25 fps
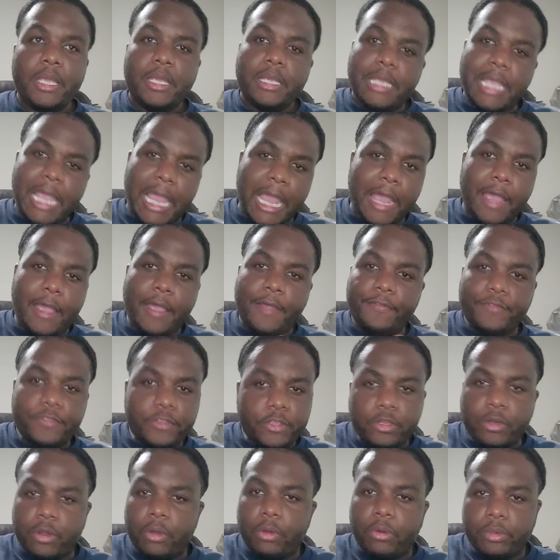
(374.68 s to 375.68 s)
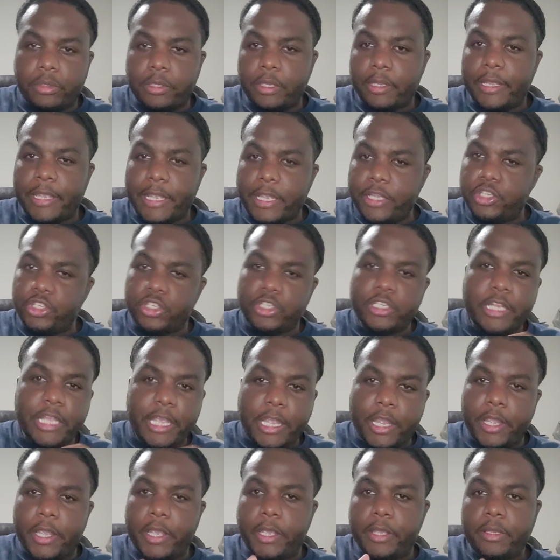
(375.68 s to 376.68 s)
have, you know, the
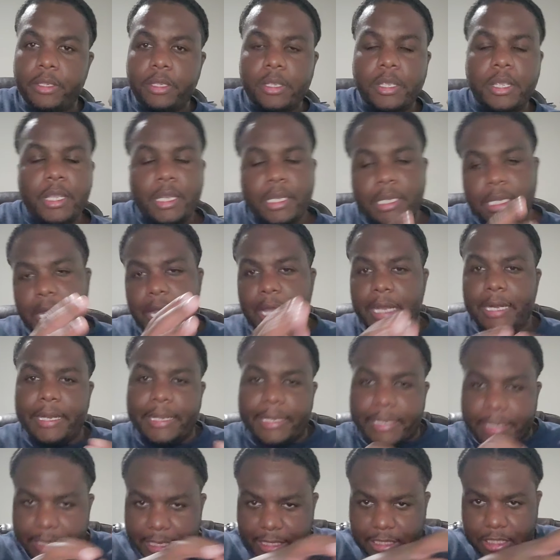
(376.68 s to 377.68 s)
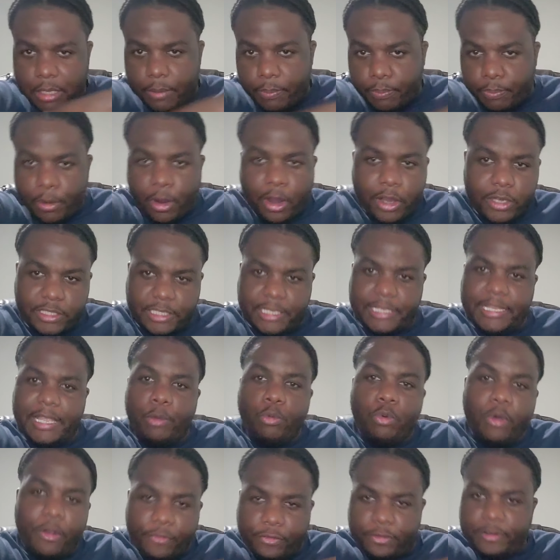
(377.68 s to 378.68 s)
engineer kind of get the parts that they
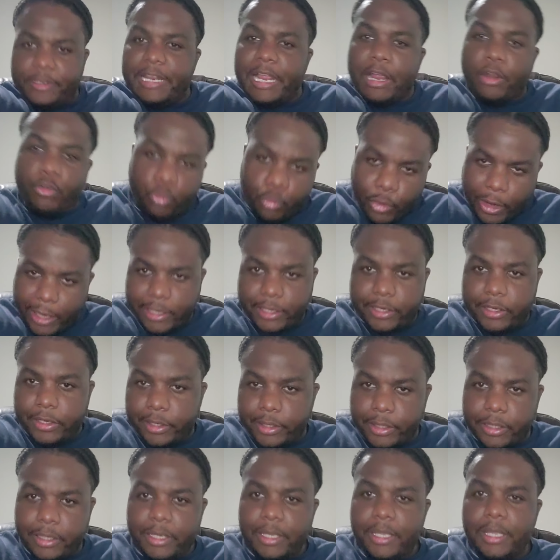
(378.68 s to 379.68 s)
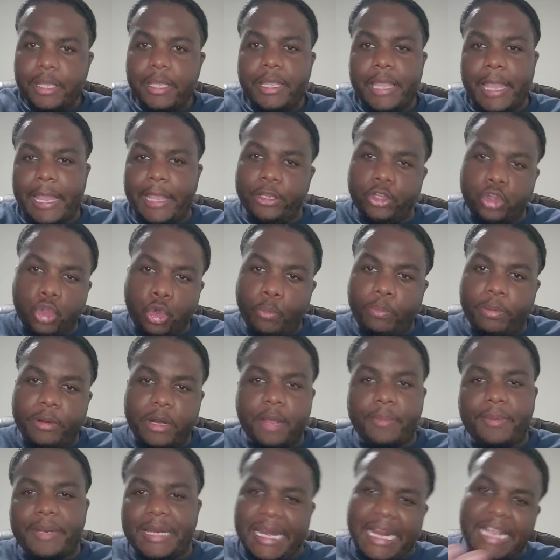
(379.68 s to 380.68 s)
want from that record and loop it
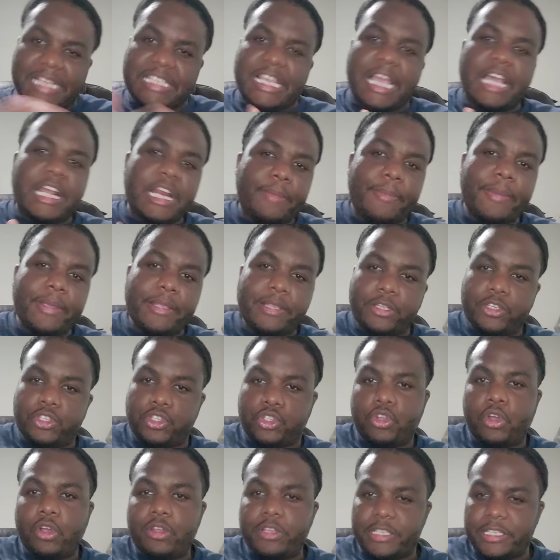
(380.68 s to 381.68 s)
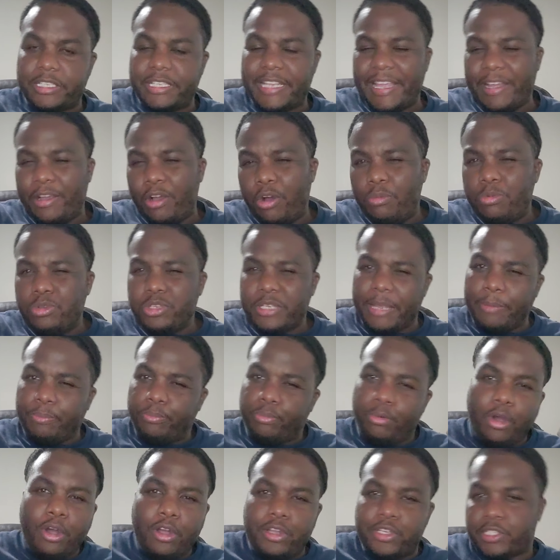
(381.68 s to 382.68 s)
up, and that's how they made the songs. It's like almost like
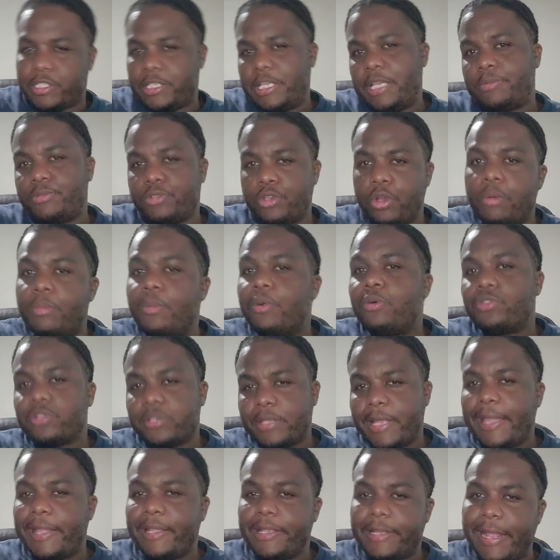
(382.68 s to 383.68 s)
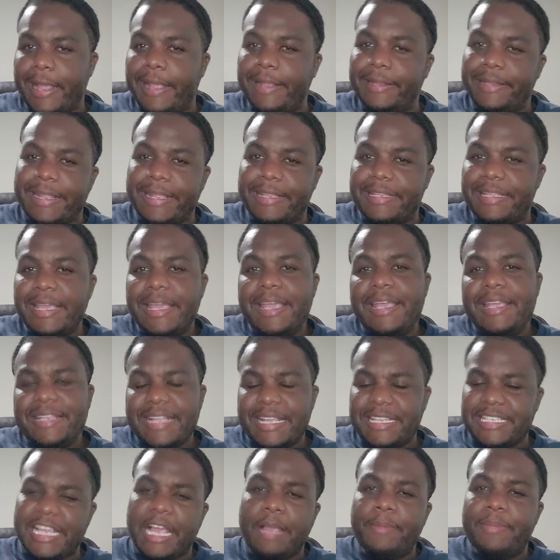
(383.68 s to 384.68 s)
pause tapes, almost like that. And then
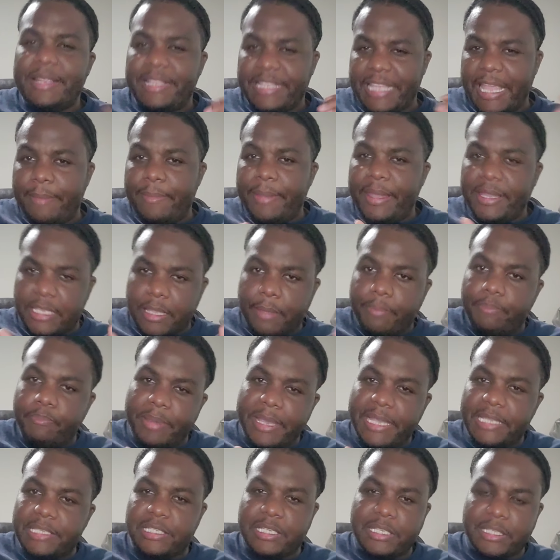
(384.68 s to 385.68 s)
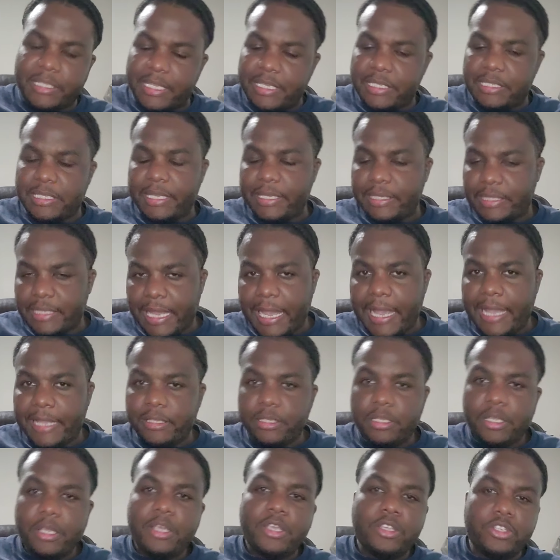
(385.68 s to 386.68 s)
that's how they made the beats and things like that.
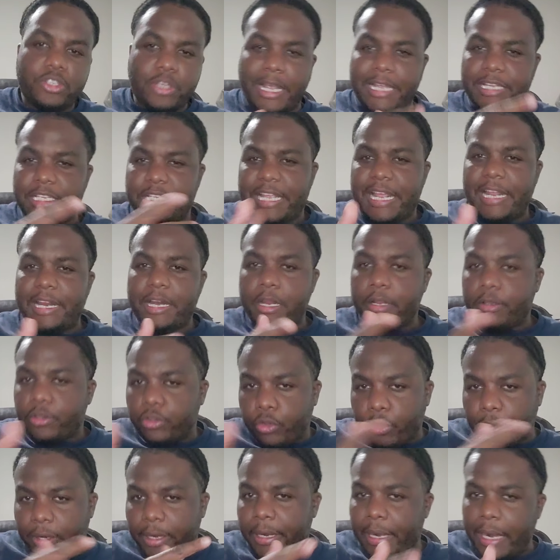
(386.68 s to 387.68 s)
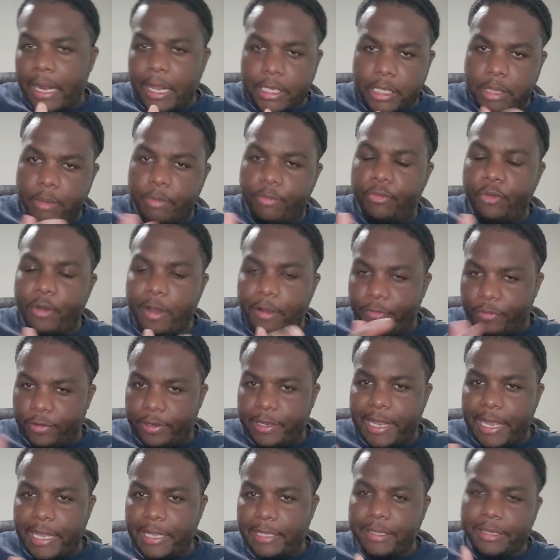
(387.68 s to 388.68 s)
So I just had to throw that out there before I
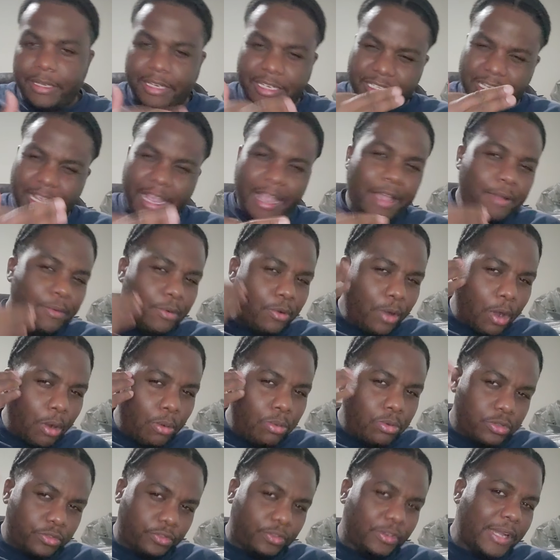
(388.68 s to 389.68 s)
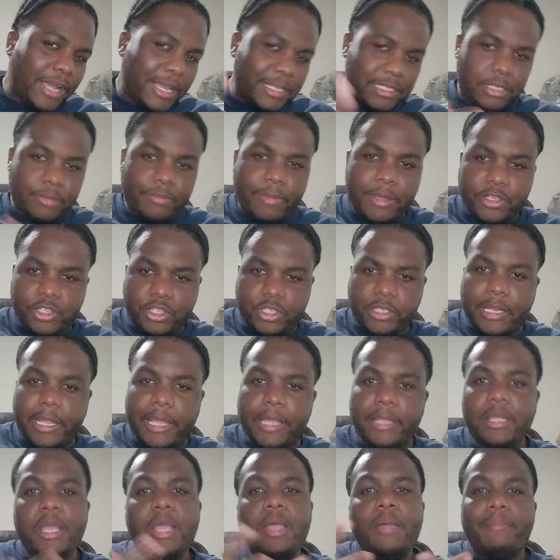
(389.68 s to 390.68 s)
forgot, because I almost forgot to mention
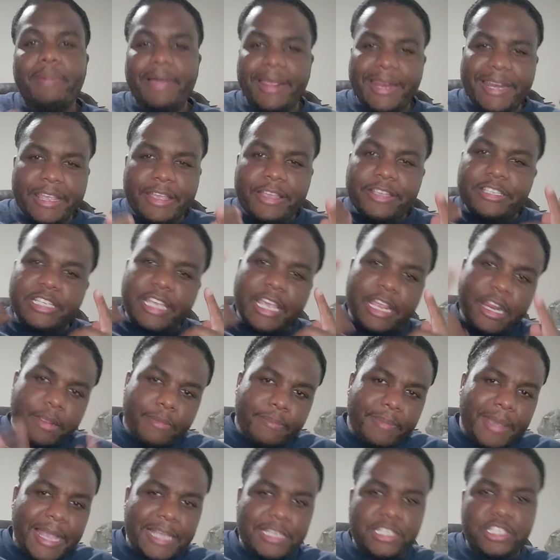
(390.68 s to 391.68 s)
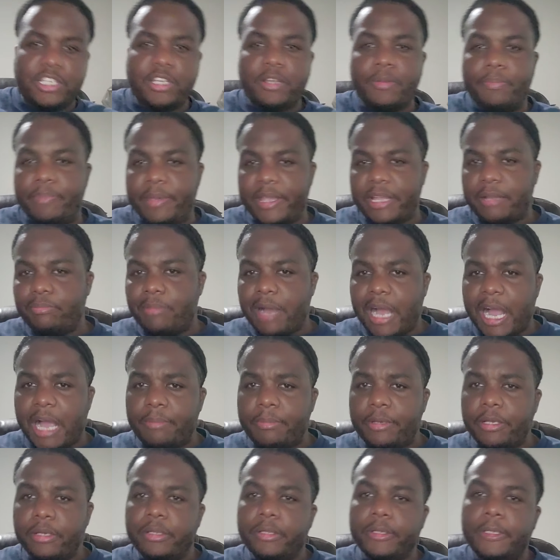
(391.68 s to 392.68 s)
that. But anyways, getting back to Big
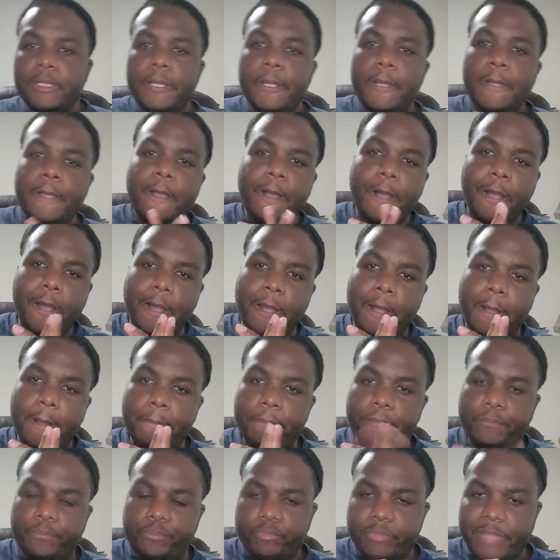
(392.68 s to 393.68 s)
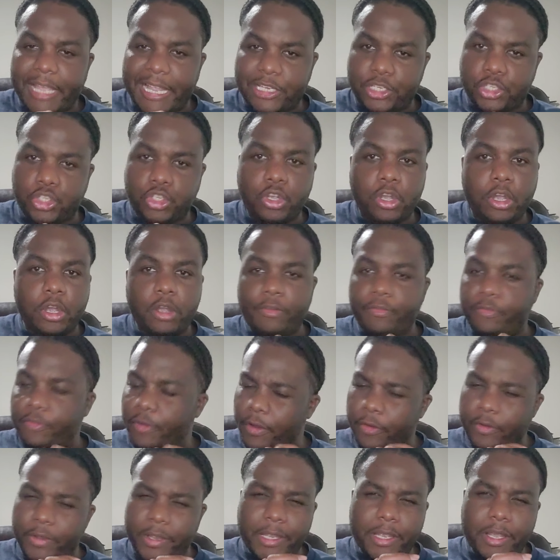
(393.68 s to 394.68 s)
Mama, that song
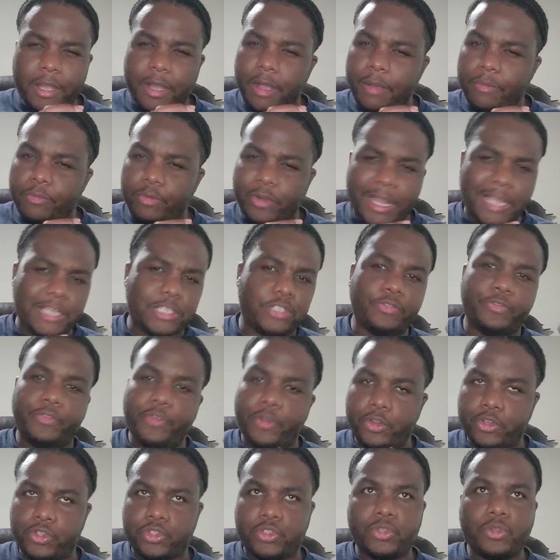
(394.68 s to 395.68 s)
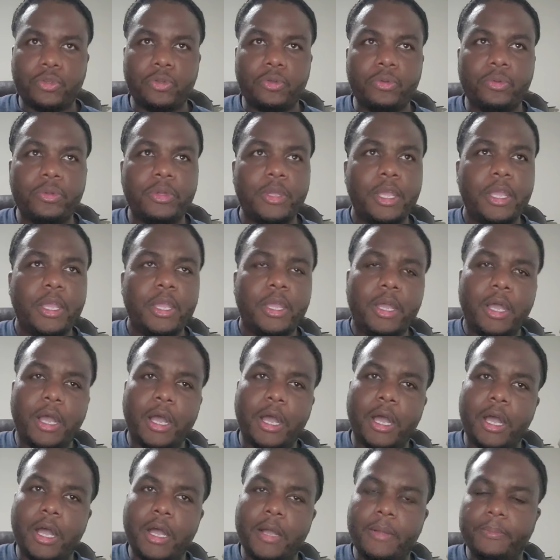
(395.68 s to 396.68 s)
very controversial.
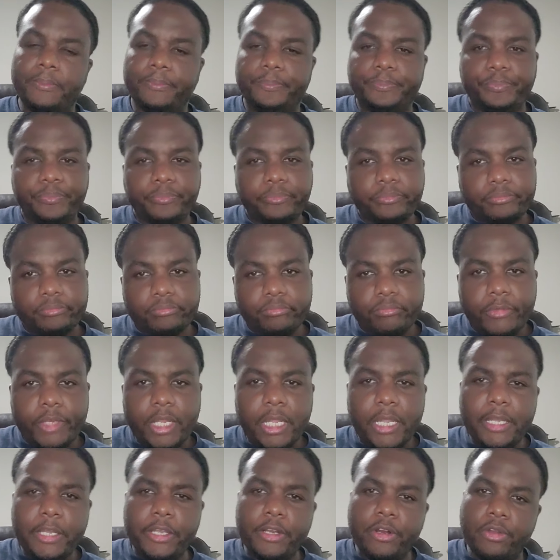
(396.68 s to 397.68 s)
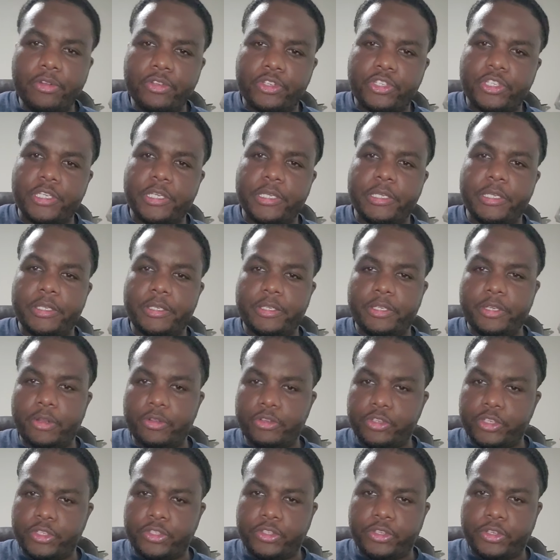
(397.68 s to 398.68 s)
You know,
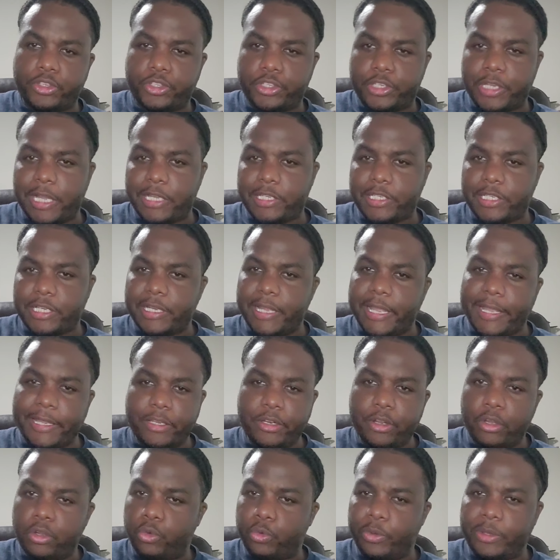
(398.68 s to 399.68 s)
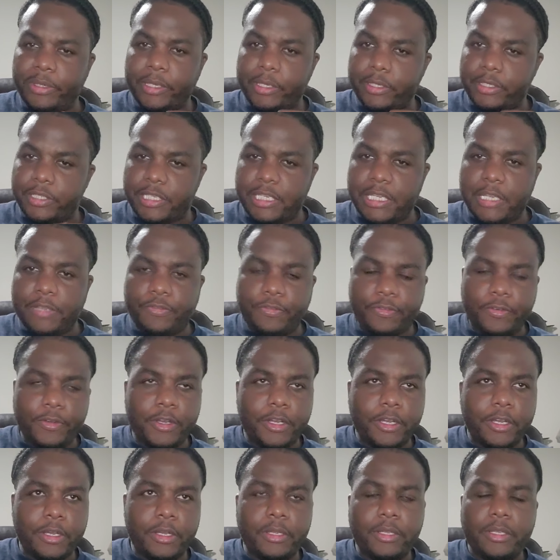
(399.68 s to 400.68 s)
she took shots at, like, you know, Queen
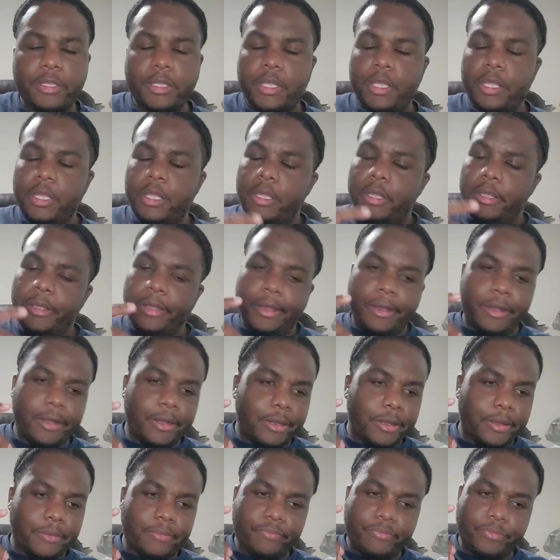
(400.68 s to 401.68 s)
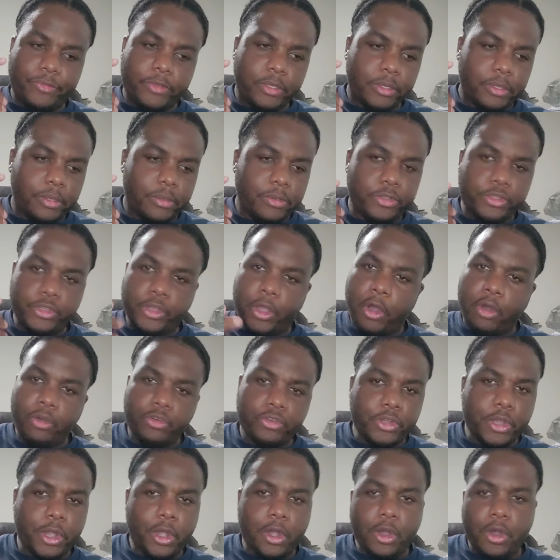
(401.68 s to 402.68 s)
Latifah,
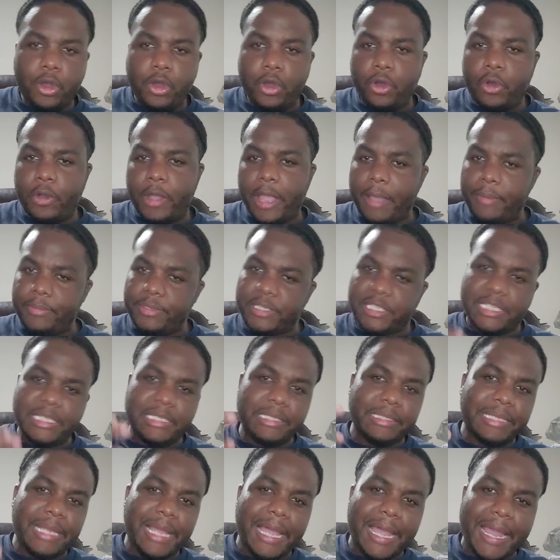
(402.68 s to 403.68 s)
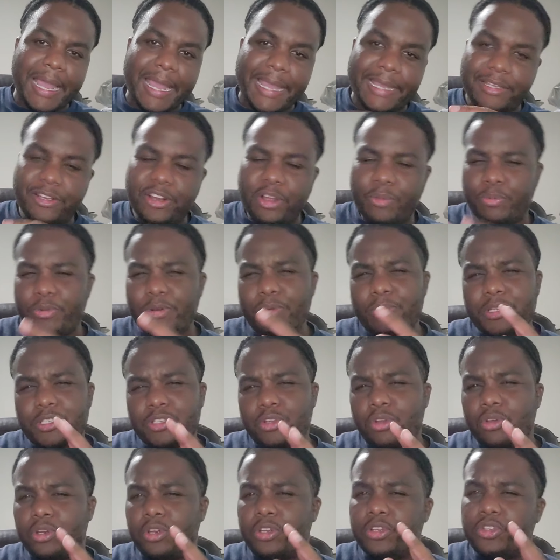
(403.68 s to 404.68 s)
Yo-Yo, MC Light, you know, pretty much
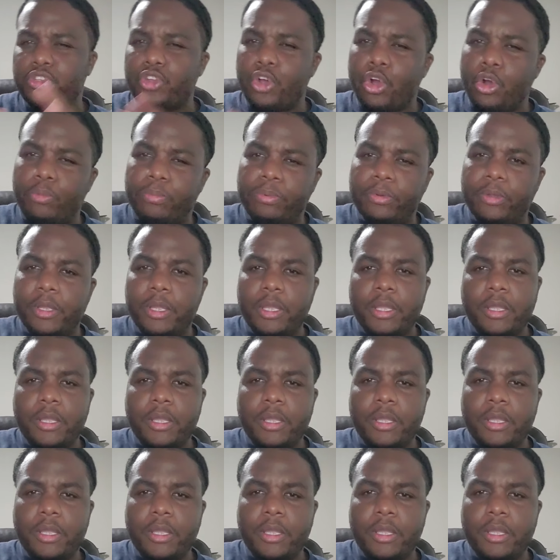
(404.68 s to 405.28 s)
all the dope